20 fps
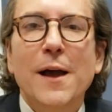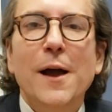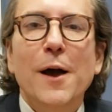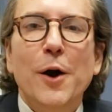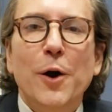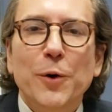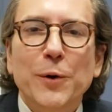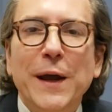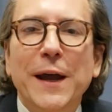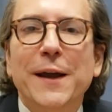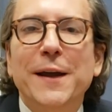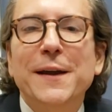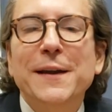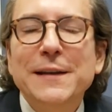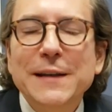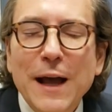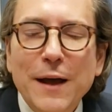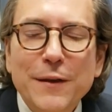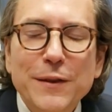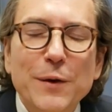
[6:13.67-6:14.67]
Okay,
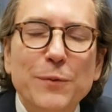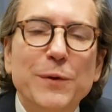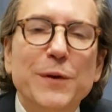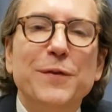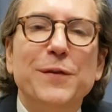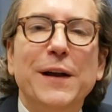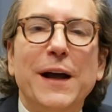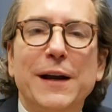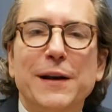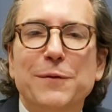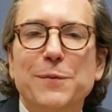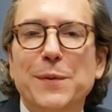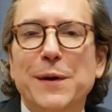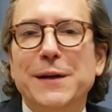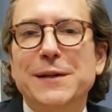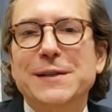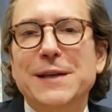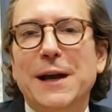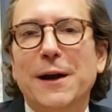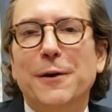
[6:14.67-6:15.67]
now that we've kind of
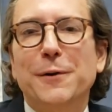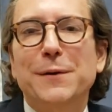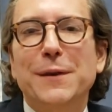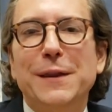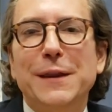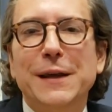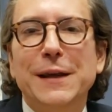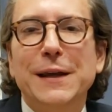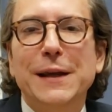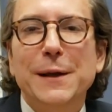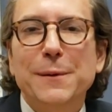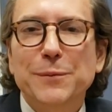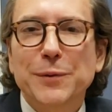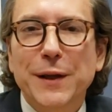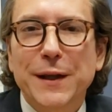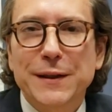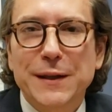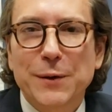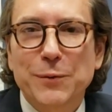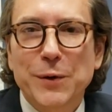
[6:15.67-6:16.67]
picked out the
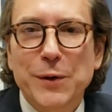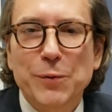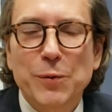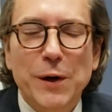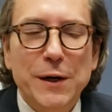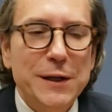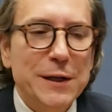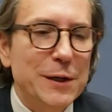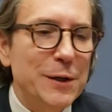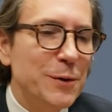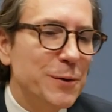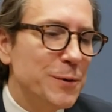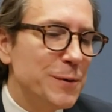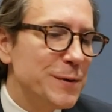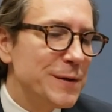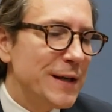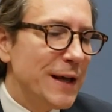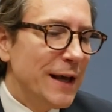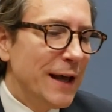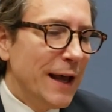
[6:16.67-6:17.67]
implant that we want to
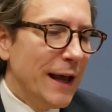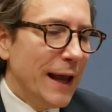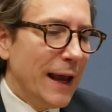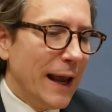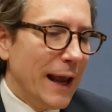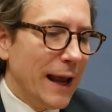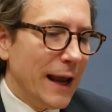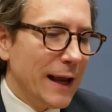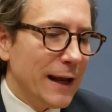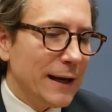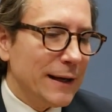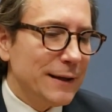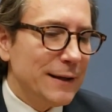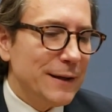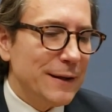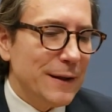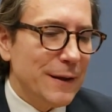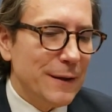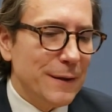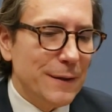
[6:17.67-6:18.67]
use and
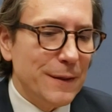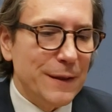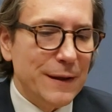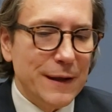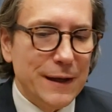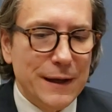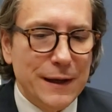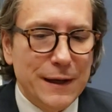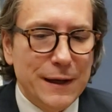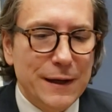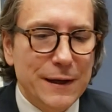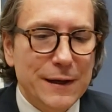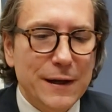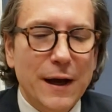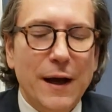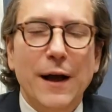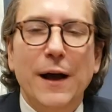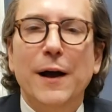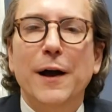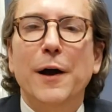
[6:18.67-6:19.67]
the
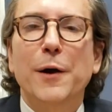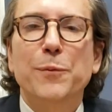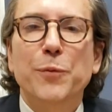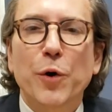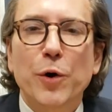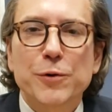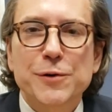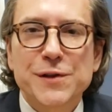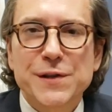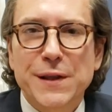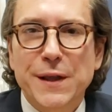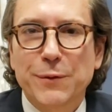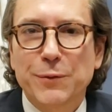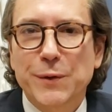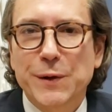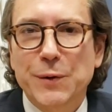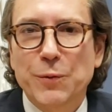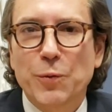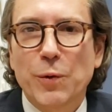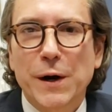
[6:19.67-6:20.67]
approach that
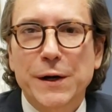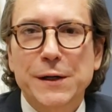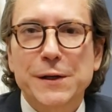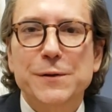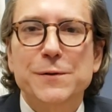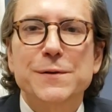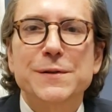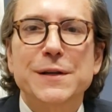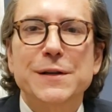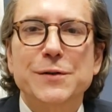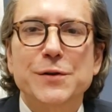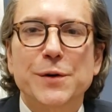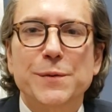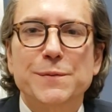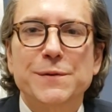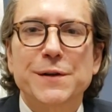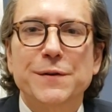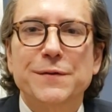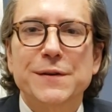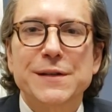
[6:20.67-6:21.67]
we want to use in
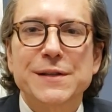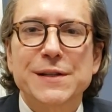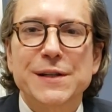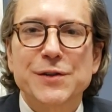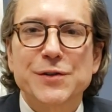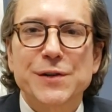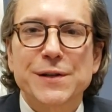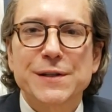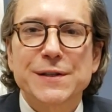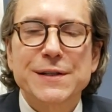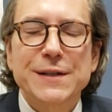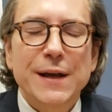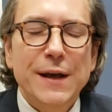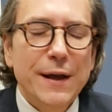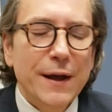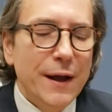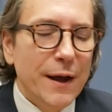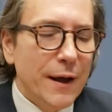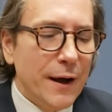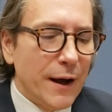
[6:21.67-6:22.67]
terms of incisions,
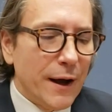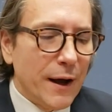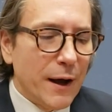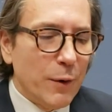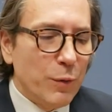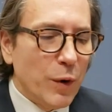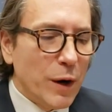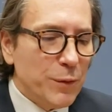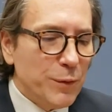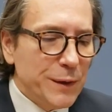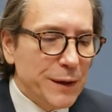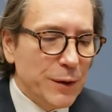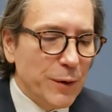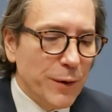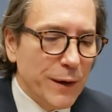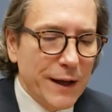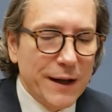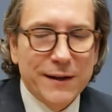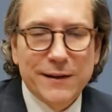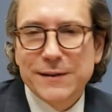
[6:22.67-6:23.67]
why don't we go
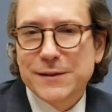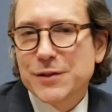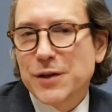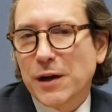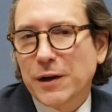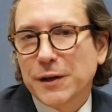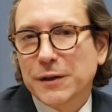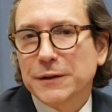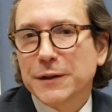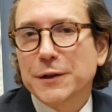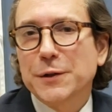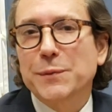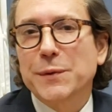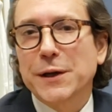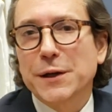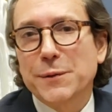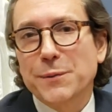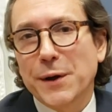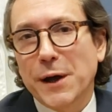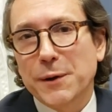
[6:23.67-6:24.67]
ahead and talk a little bit
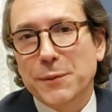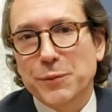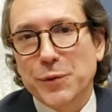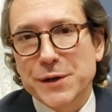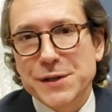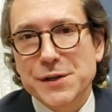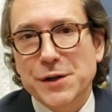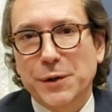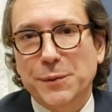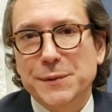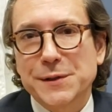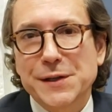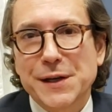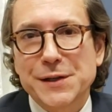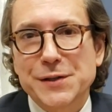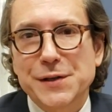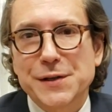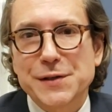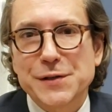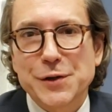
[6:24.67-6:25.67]
about breast
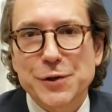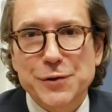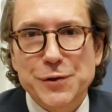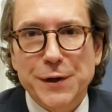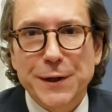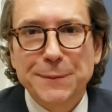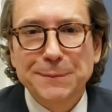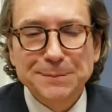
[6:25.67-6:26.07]
augmentation surgery.